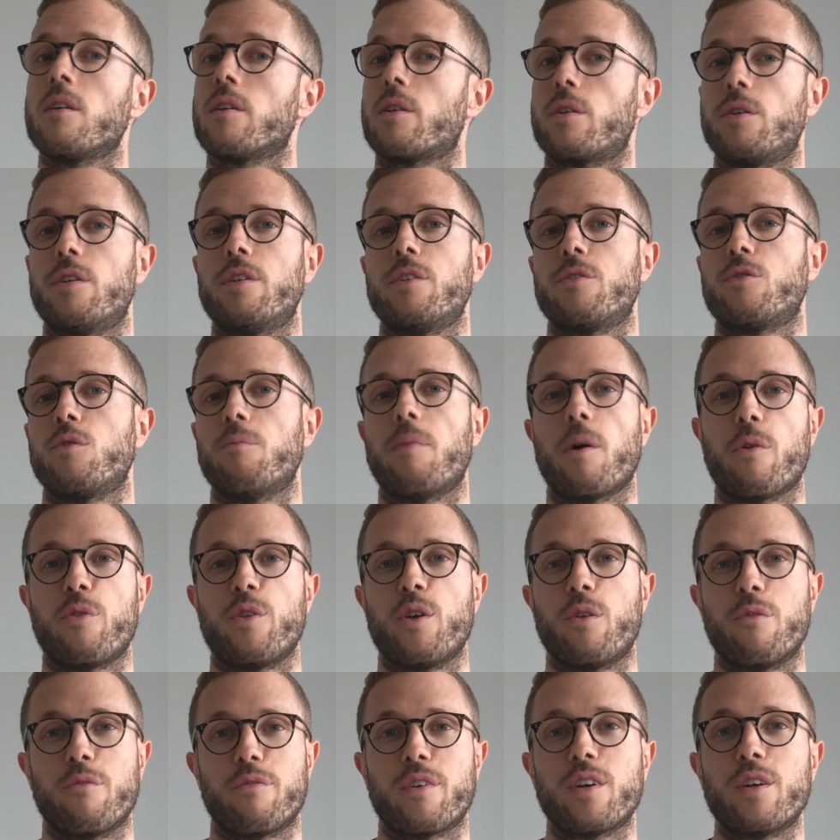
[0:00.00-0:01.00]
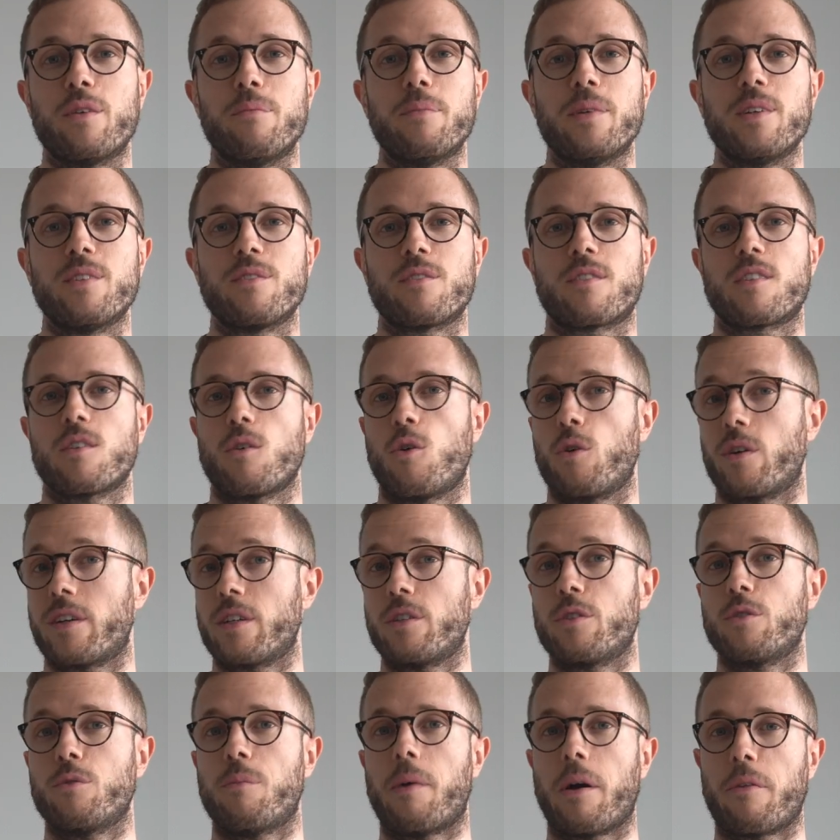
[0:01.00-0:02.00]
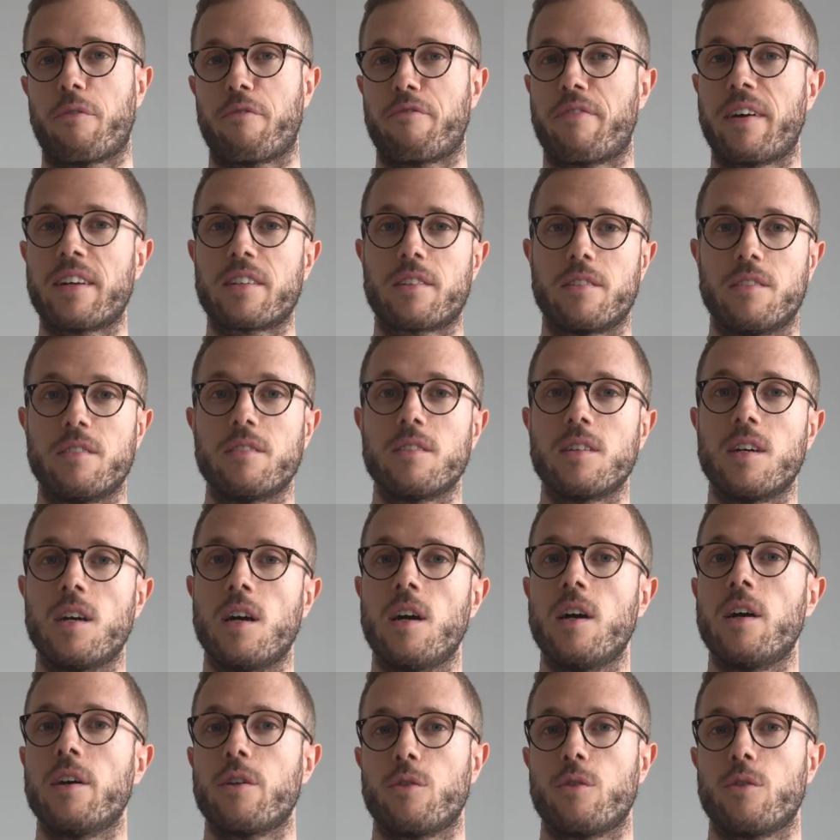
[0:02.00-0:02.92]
cares about the environment or cares about fashion,